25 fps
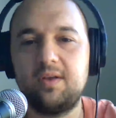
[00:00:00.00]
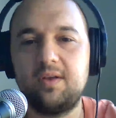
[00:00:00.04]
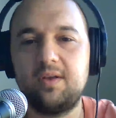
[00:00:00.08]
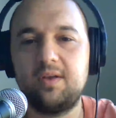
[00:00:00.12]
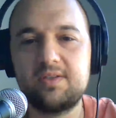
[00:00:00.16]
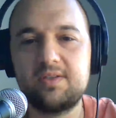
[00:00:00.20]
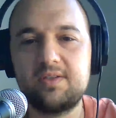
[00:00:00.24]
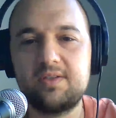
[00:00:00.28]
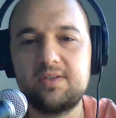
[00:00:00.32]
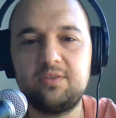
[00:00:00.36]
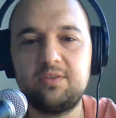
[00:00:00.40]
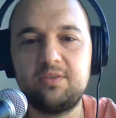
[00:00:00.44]

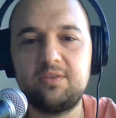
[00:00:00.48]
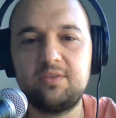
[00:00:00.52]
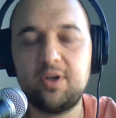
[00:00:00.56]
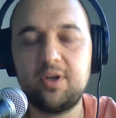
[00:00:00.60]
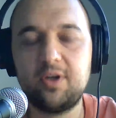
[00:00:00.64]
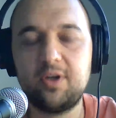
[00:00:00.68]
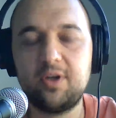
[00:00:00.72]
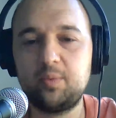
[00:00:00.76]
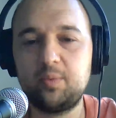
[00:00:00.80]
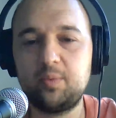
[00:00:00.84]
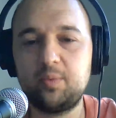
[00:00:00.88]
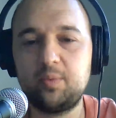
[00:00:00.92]
Excellent
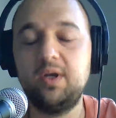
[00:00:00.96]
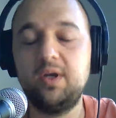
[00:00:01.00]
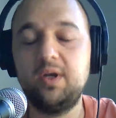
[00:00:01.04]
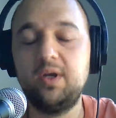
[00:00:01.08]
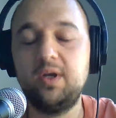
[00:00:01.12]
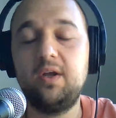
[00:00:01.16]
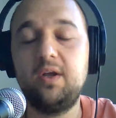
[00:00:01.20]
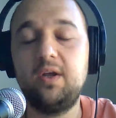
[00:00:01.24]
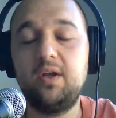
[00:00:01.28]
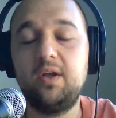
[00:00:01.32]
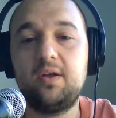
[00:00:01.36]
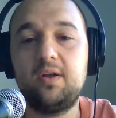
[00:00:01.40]
follow-up.
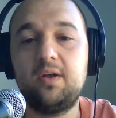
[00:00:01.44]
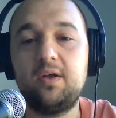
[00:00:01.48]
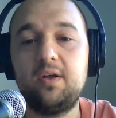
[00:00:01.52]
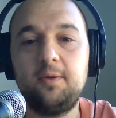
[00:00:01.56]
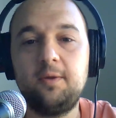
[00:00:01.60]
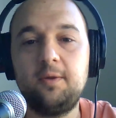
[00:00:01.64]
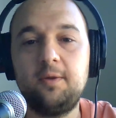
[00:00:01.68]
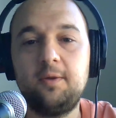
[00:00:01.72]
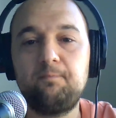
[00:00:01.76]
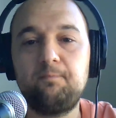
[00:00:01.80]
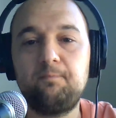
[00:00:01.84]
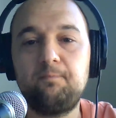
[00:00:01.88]

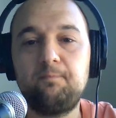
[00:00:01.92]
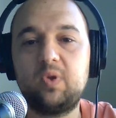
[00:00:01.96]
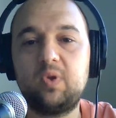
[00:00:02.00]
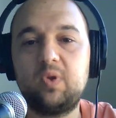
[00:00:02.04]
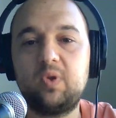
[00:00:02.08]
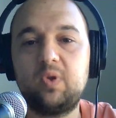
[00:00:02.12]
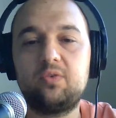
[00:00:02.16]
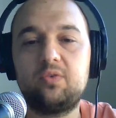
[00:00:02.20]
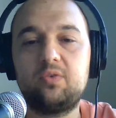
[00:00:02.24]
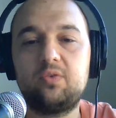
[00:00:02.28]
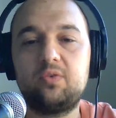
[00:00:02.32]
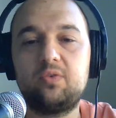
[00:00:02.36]

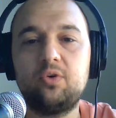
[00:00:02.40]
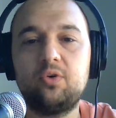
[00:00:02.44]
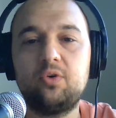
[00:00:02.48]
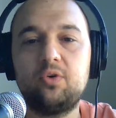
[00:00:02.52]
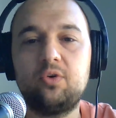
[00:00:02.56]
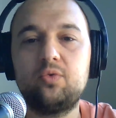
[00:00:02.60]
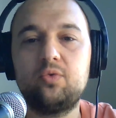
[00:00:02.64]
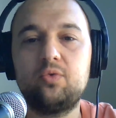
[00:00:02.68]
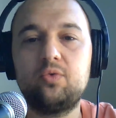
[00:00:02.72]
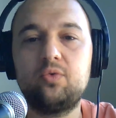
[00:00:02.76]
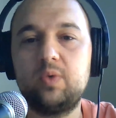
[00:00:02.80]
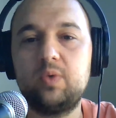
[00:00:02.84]

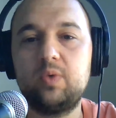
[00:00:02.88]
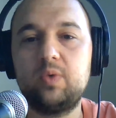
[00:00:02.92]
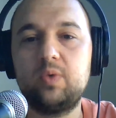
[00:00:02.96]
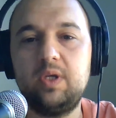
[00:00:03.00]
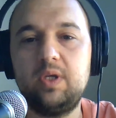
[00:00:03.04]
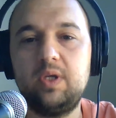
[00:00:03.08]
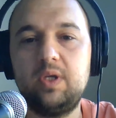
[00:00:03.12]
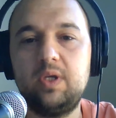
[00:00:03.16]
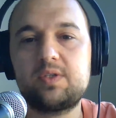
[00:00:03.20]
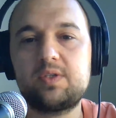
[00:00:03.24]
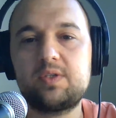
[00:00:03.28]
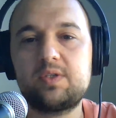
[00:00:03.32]
So
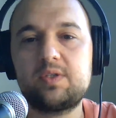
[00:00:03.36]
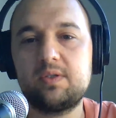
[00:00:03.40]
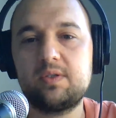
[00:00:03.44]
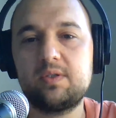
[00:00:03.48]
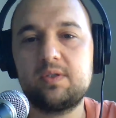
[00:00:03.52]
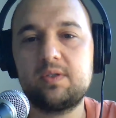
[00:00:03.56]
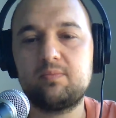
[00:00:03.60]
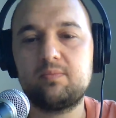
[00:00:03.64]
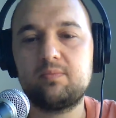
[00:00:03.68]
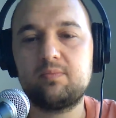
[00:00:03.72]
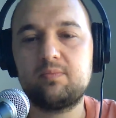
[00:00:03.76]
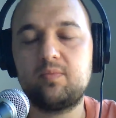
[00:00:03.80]
it's
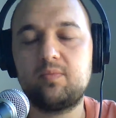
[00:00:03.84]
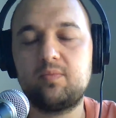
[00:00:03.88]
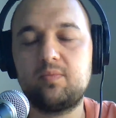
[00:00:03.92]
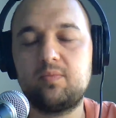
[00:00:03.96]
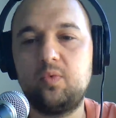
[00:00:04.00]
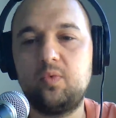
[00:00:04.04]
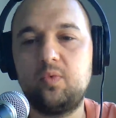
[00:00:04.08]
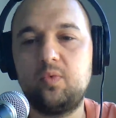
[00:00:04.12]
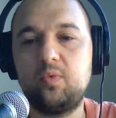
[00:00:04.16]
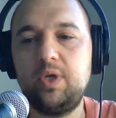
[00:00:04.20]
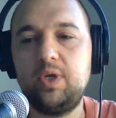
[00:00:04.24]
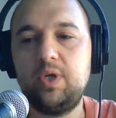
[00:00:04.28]

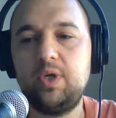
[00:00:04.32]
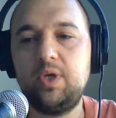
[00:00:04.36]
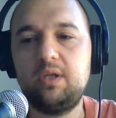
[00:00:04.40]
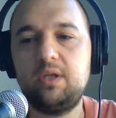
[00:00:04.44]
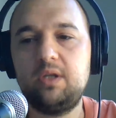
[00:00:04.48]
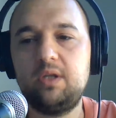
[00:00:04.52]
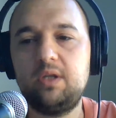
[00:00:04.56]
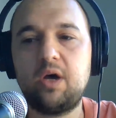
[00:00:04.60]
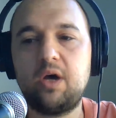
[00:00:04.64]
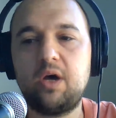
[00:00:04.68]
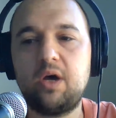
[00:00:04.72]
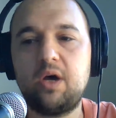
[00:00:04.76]

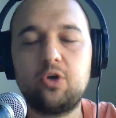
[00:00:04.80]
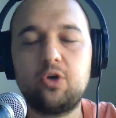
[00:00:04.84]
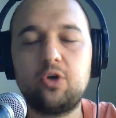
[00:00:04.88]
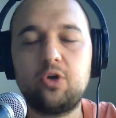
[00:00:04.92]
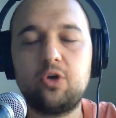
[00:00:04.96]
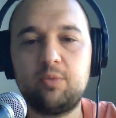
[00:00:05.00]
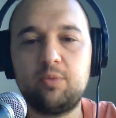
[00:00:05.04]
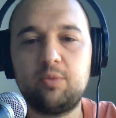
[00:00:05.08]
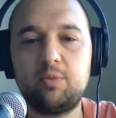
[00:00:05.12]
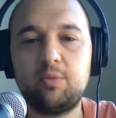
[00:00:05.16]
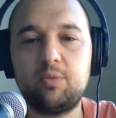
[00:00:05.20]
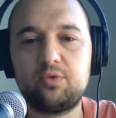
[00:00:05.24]
we now
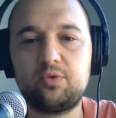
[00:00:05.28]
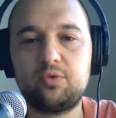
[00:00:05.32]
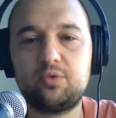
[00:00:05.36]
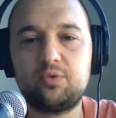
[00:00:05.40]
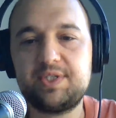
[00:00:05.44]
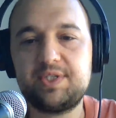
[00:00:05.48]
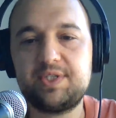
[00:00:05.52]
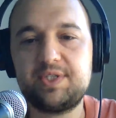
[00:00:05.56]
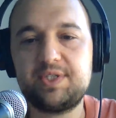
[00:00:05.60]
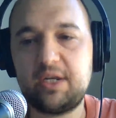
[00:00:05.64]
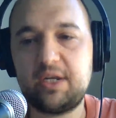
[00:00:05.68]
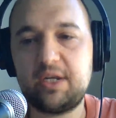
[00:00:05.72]
talk about
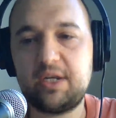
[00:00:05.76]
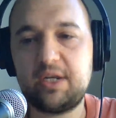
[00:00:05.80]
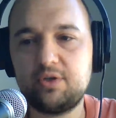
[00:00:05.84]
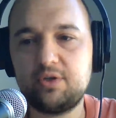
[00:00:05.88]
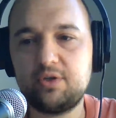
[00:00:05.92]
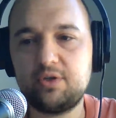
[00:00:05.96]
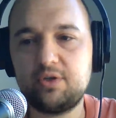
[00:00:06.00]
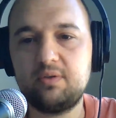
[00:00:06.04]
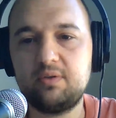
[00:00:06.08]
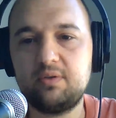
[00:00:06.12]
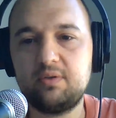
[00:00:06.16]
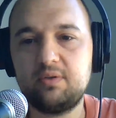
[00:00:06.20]

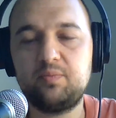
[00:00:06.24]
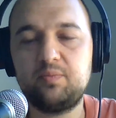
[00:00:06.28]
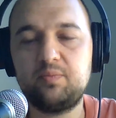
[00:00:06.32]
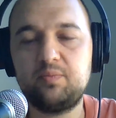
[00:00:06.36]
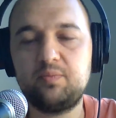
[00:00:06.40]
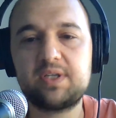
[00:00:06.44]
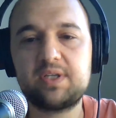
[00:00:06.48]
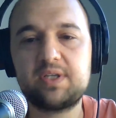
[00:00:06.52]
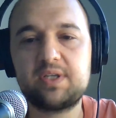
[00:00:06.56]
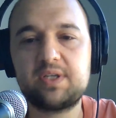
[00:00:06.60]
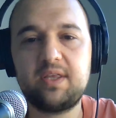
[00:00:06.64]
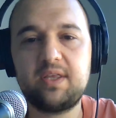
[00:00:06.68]
residential
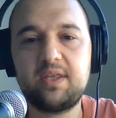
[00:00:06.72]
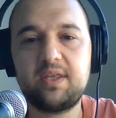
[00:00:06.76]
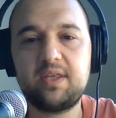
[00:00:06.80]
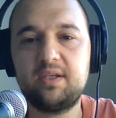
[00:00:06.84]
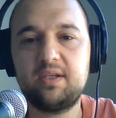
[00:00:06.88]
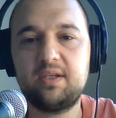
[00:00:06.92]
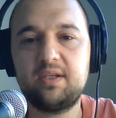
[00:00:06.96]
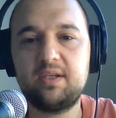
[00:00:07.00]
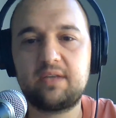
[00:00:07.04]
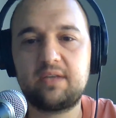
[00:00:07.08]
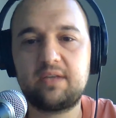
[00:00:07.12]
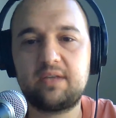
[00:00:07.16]
because I
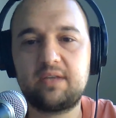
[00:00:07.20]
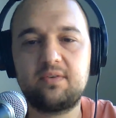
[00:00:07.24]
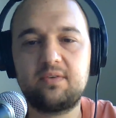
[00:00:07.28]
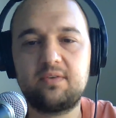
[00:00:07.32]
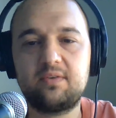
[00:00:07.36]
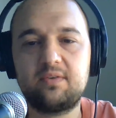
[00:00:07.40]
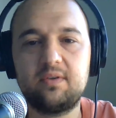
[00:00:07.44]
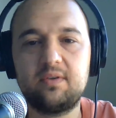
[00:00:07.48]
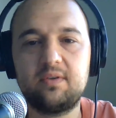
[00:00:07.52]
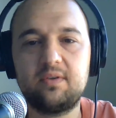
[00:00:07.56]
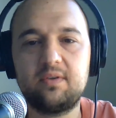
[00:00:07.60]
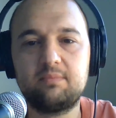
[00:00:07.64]
think
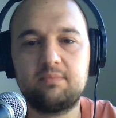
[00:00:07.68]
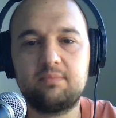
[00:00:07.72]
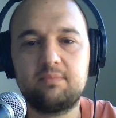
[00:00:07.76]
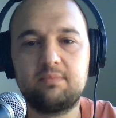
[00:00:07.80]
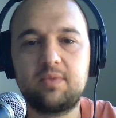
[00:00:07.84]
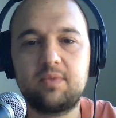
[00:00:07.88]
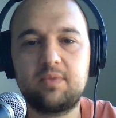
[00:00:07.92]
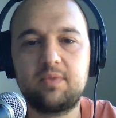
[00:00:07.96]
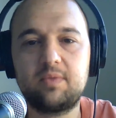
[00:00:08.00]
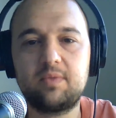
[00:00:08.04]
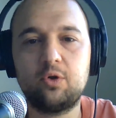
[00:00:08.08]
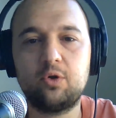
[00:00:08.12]
that's
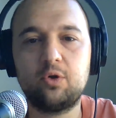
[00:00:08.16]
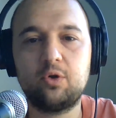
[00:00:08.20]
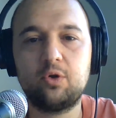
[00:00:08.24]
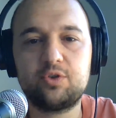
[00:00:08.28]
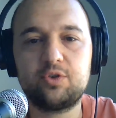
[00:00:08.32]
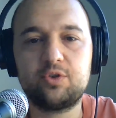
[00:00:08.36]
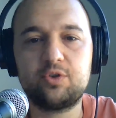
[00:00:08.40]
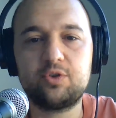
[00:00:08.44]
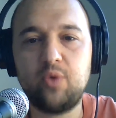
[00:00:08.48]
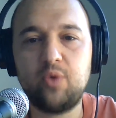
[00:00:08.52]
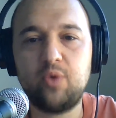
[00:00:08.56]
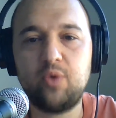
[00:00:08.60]

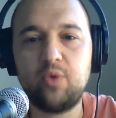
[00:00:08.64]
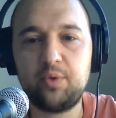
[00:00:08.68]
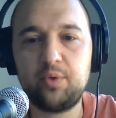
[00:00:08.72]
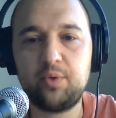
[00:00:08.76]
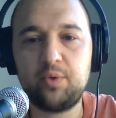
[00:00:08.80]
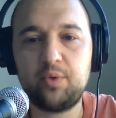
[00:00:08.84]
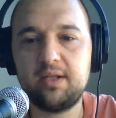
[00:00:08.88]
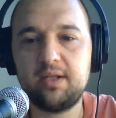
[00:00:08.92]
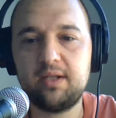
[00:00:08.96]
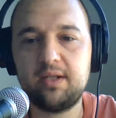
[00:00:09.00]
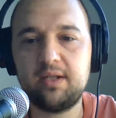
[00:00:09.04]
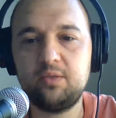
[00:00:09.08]
closer to
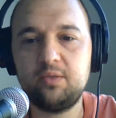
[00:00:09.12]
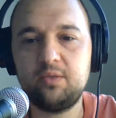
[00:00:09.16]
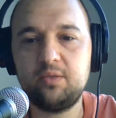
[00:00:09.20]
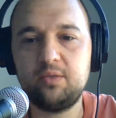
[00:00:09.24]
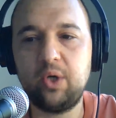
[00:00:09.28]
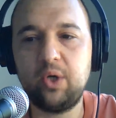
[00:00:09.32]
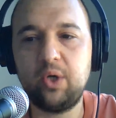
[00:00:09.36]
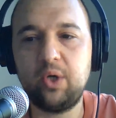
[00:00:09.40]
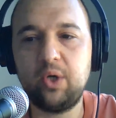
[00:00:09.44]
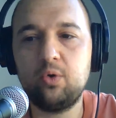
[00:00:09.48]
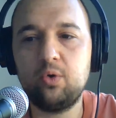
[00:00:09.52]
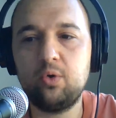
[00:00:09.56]
our reality.
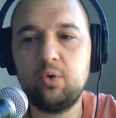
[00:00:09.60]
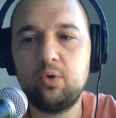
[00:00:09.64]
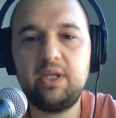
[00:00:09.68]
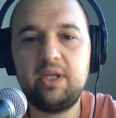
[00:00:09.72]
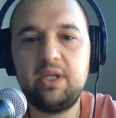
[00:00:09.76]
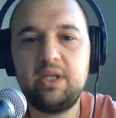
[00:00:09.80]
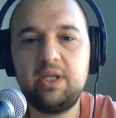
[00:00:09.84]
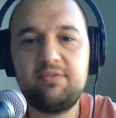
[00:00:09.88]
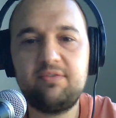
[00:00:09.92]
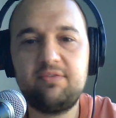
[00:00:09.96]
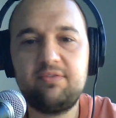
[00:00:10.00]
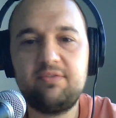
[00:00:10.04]
We
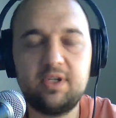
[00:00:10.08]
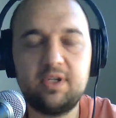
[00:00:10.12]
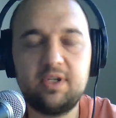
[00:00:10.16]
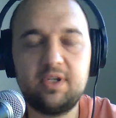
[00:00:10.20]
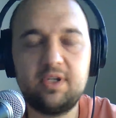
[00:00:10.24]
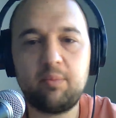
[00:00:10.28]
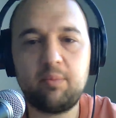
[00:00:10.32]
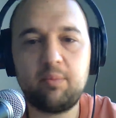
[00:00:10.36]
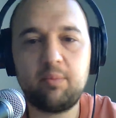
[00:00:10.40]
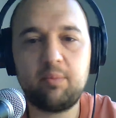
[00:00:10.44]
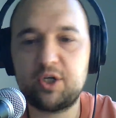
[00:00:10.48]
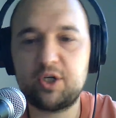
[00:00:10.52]
all live
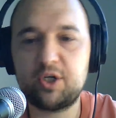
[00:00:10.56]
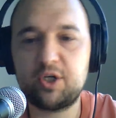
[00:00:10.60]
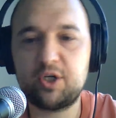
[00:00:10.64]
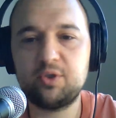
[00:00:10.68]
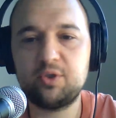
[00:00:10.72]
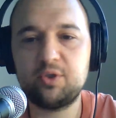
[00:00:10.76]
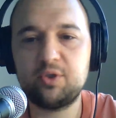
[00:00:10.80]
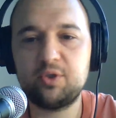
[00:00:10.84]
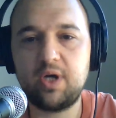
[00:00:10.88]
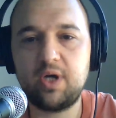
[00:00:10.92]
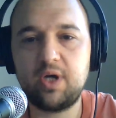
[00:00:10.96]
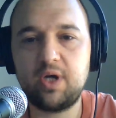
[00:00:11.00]
in an
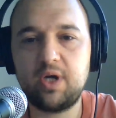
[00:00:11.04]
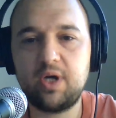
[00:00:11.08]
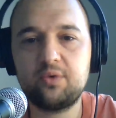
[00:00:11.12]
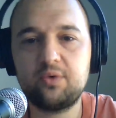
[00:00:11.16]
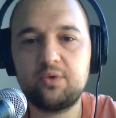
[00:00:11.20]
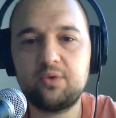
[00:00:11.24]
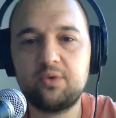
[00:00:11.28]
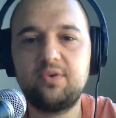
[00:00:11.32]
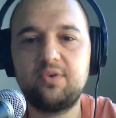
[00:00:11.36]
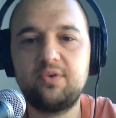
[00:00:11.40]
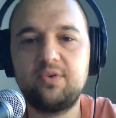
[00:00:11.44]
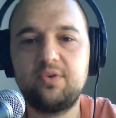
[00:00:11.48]
apartment or a
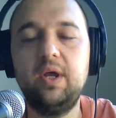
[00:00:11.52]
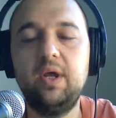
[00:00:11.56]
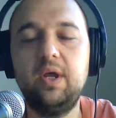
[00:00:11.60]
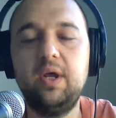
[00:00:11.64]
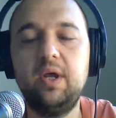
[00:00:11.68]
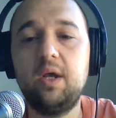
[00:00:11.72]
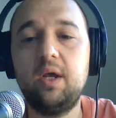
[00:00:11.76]
house,